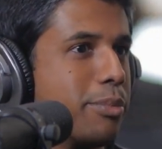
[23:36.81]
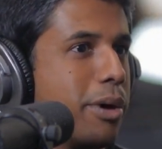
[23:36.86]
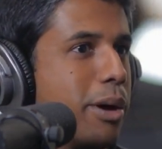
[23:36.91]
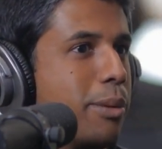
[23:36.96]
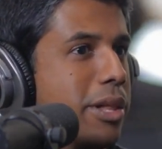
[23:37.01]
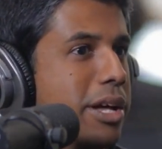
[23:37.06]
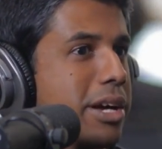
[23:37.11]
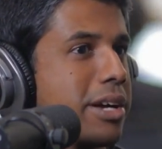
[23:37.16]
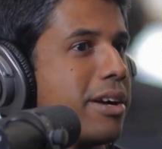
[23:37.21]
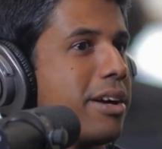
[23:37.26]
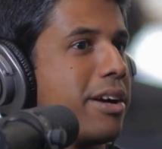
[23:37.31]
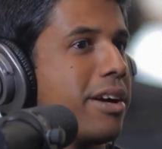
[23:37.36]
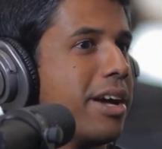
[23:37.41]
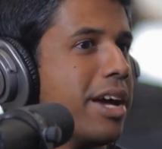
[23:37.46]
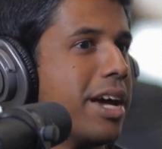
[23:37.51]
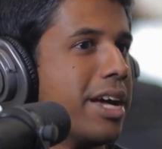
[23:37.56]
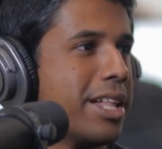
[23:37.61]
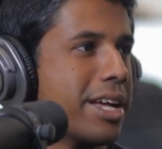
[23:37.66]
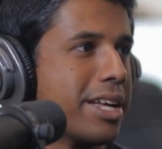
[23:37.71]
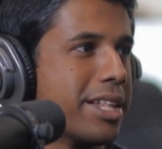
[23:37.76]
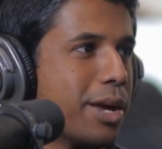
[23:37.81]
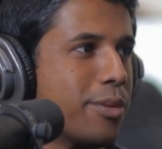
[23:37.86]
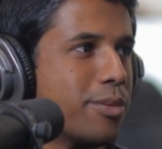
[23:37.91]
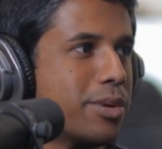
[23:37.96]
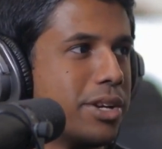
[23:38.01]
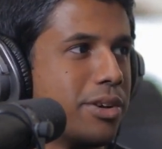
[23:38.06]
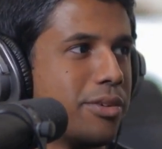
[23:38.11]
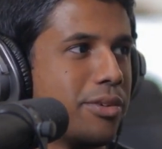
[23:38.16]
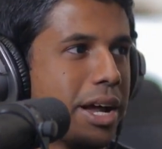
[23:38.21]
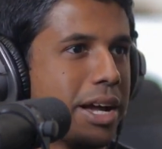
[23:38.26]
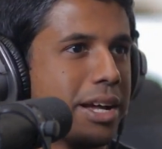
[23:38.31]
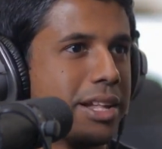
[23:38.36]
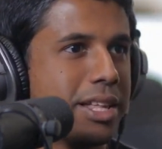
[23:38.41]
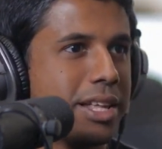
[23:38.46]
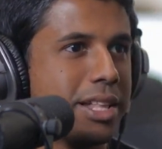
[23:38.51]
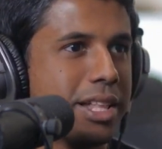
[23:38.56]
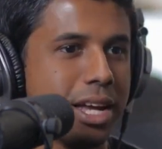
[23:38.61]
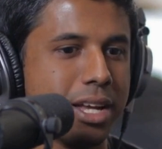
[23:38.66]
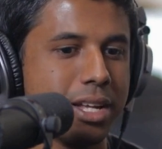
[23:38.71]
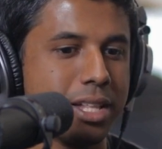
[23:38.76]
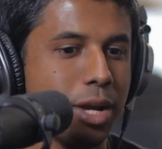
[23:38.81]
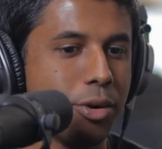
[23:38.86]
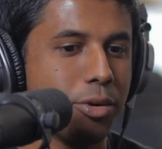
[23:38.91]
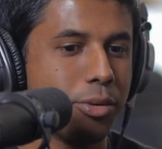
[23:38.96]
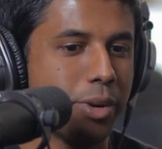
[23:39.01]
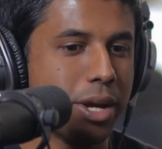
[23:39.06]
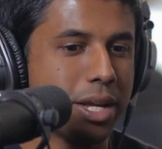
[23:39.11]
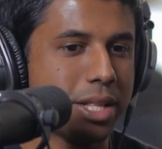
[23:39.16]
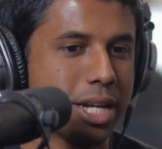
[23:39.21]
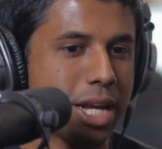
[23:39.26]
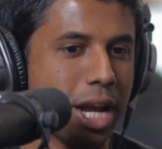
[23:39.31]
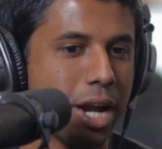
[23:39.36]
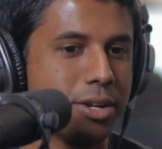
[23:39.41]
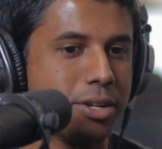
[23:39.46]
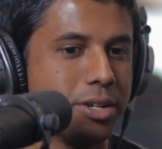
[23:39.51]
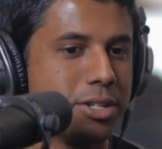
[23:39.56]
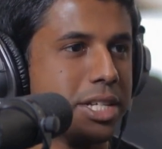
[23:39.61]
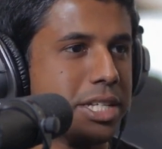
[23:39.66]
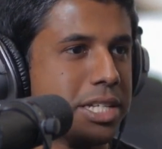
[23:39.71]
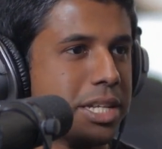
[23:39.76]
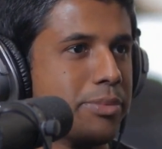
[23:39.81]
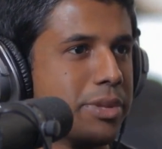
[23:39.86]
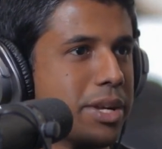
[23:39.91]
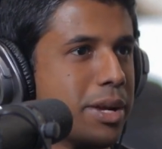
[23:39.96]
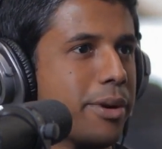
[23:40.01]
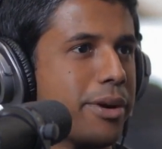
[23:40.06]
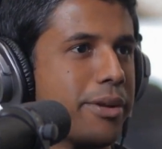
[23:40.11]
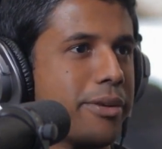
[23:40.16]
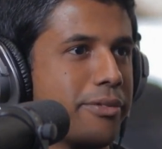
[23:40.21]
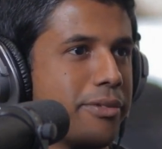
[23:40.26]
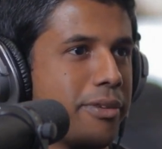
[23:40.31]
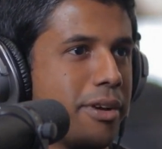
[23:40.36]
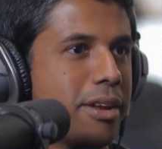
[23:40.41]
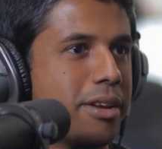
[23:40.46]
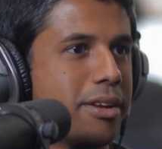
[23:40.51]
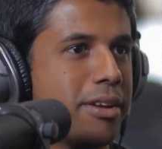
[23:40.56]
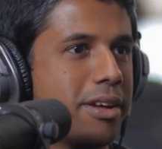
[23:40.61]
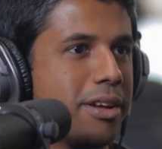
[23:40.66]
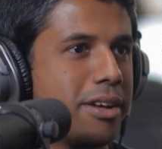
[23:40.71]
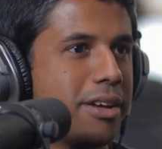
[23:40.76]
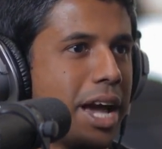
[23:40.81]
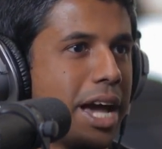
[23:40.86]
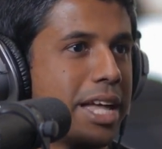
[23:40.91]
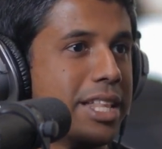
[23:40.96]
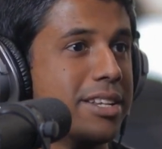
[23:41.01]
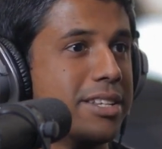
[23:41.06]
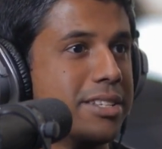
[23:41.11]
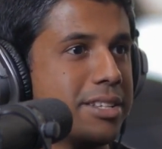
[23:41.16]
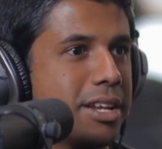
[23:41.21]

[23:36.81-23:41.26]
Like they would directly, like they would make the character say something about a friend and then send it to him.